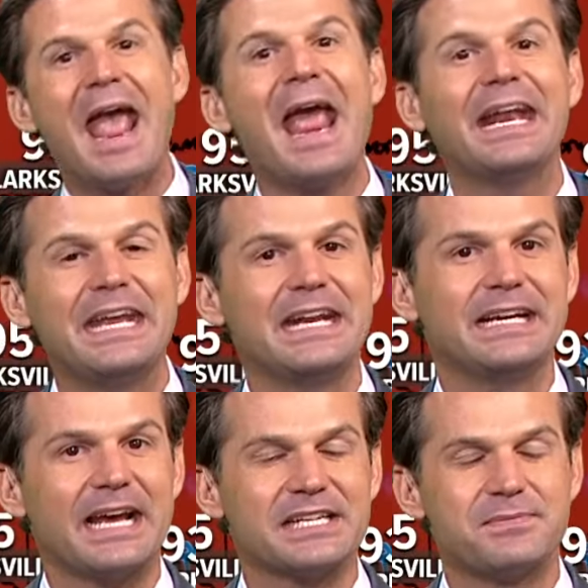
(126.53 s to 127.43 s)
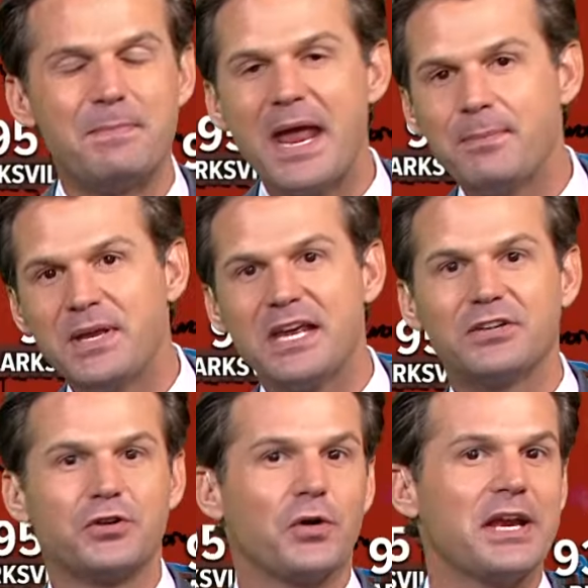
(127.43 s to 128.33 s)
and heat index may be a
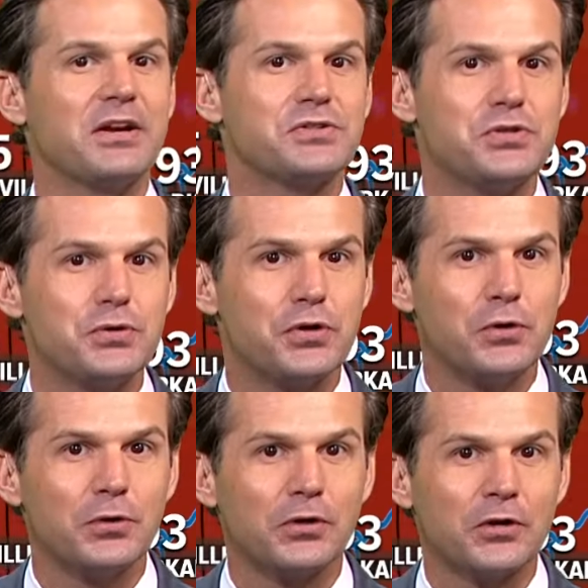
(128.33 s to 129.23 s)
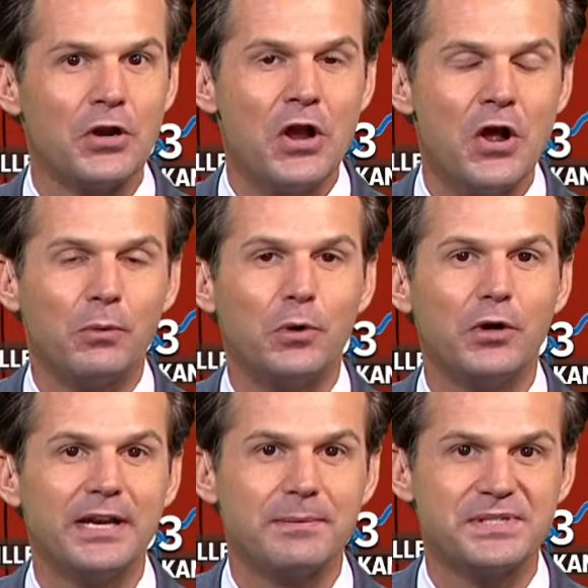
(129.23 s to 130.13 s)
degree or two cooler.
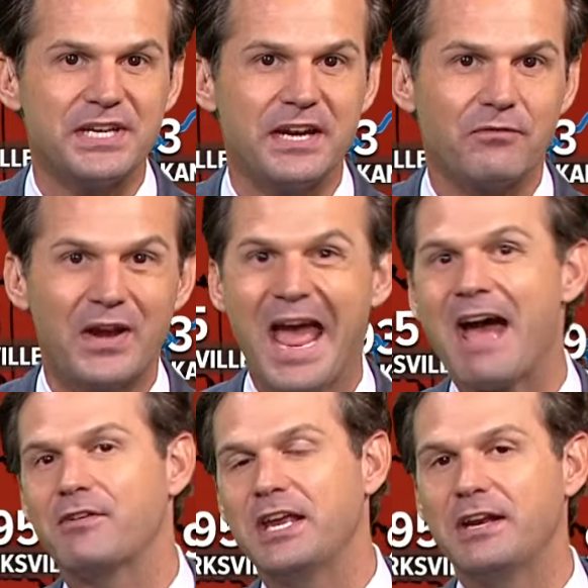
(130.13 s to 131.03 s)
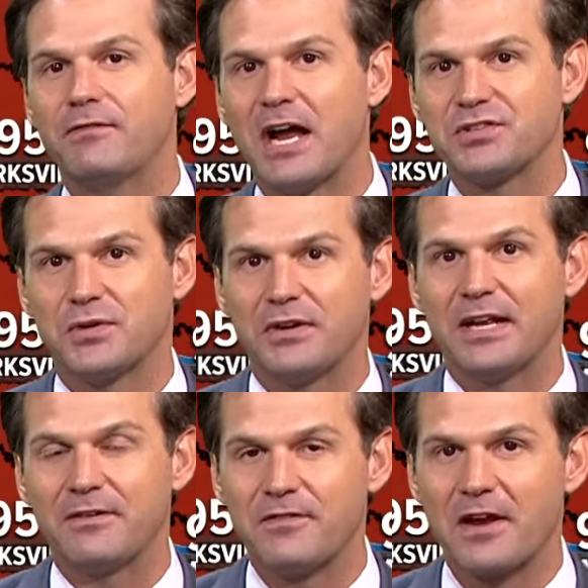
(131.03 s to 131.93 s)
We'll end up seeing if we have a heat advisory
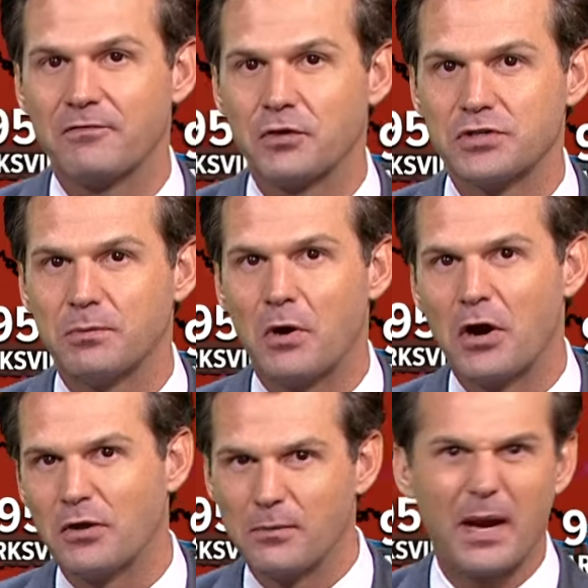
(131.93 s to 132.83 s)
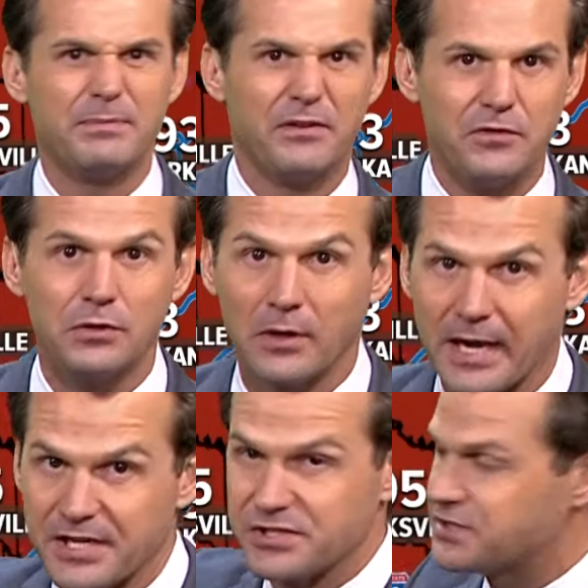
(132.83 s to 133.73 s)
in effect for tomorrow. There might be a few
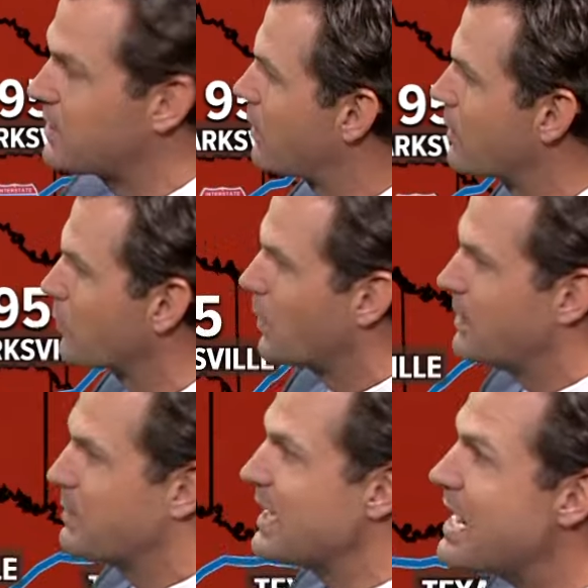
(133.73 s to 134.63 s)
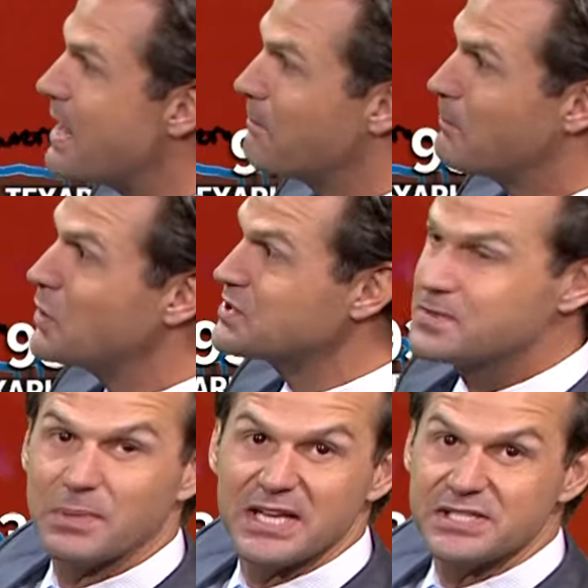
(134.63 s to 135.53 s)
locations that are under one, but
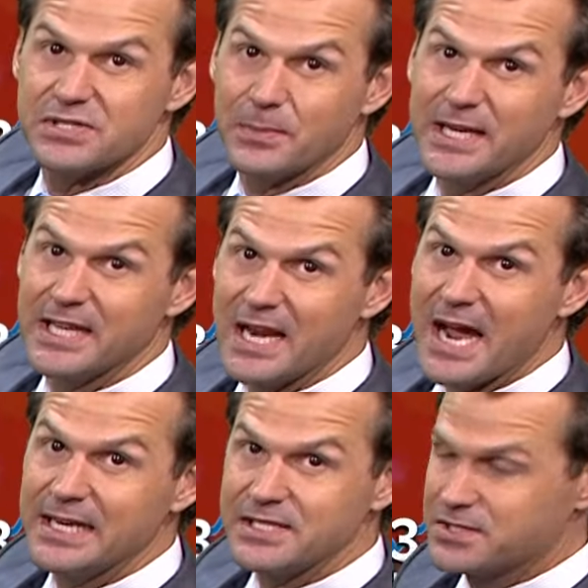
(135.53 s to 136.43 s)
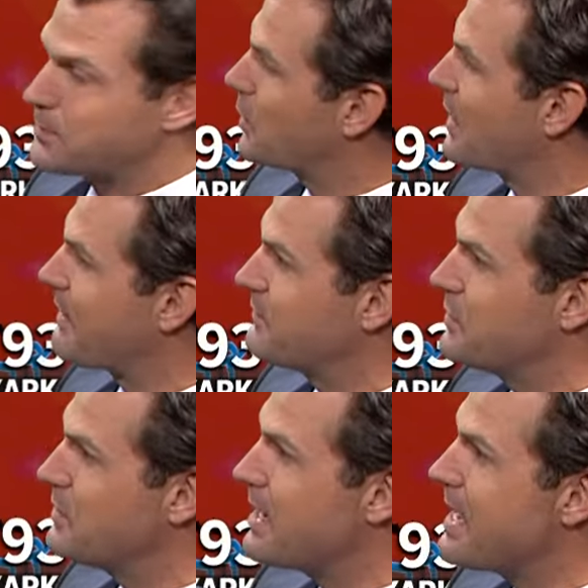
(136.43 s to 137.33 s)
most places will be in the 90s tomorrow
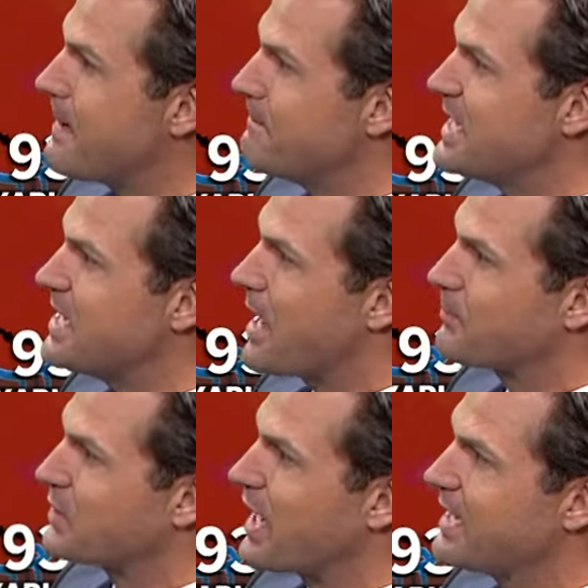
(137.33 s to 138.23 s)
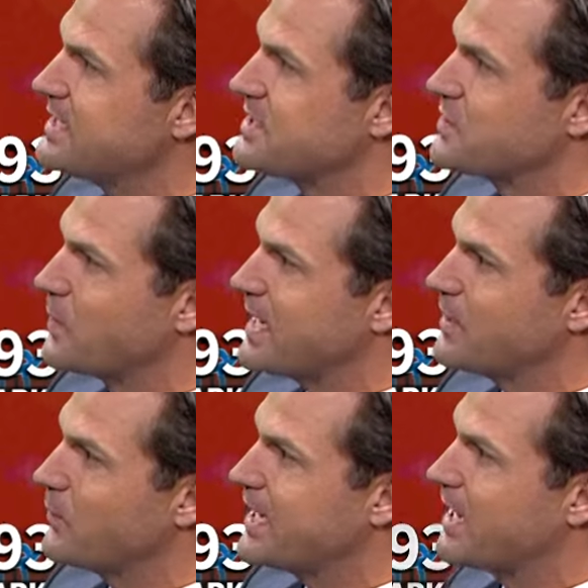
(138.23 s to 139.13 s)
afternoon, mid to upper 90s as we end
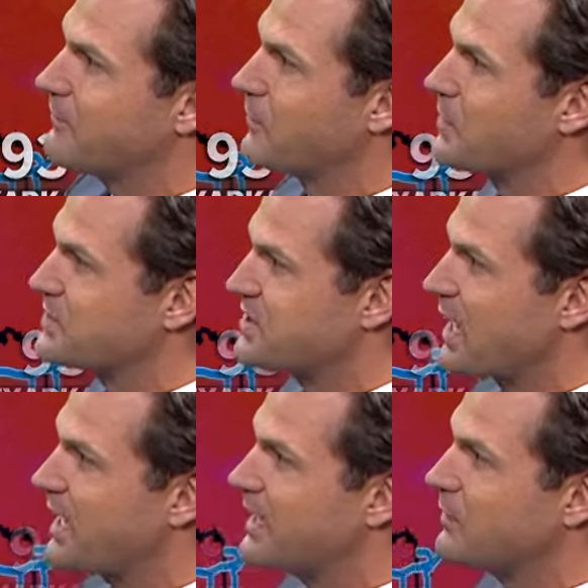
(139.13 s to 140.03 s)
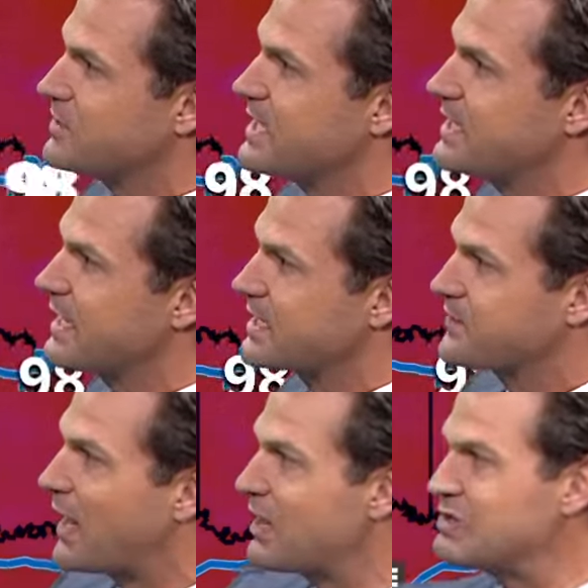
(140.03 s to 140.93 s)
the weekend for your Sunday, and those heat index
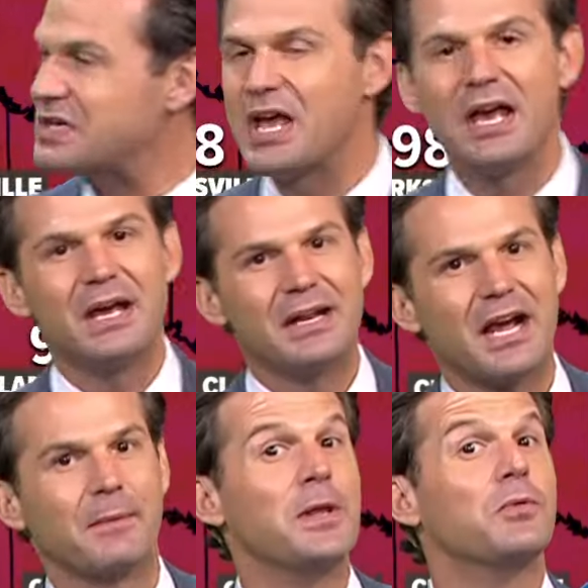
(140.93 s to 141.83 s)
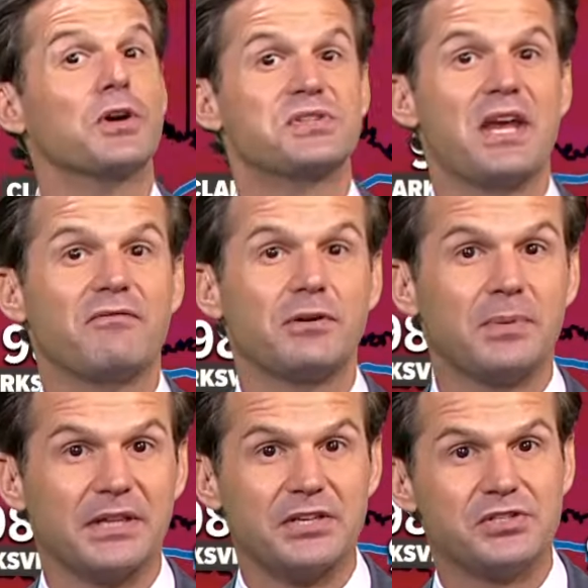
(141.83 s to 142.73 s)
values, not going to be the worst ever,
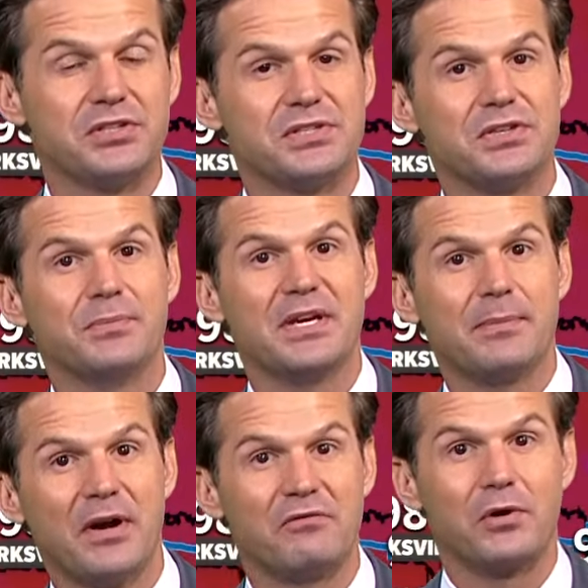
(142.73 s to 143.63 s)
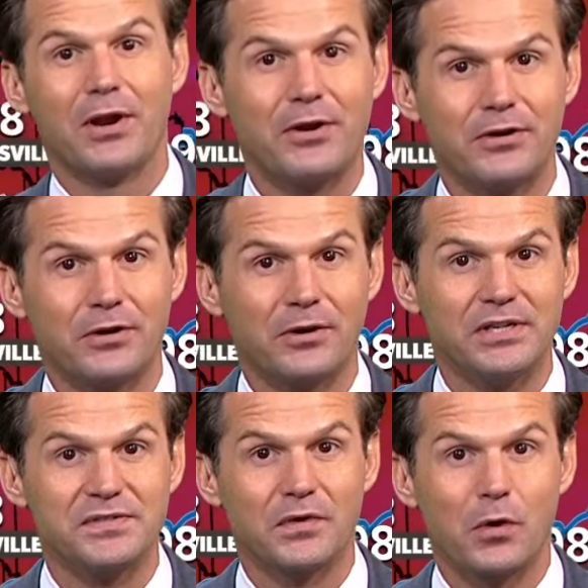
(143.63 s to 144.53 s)
but they should still be above 100
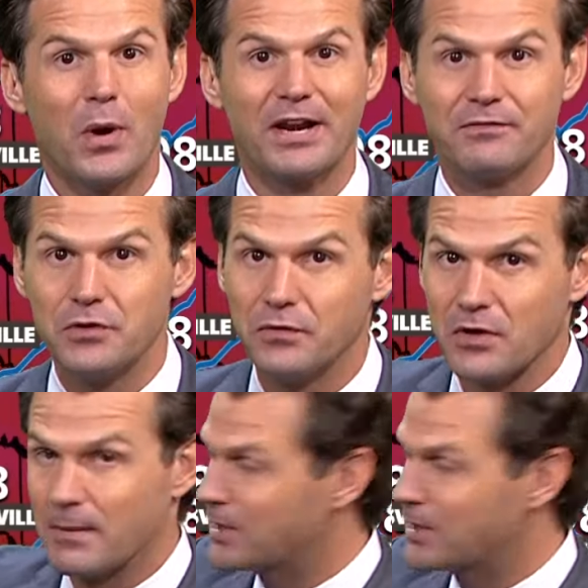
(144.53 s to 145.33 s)
degrees for quite a few of you.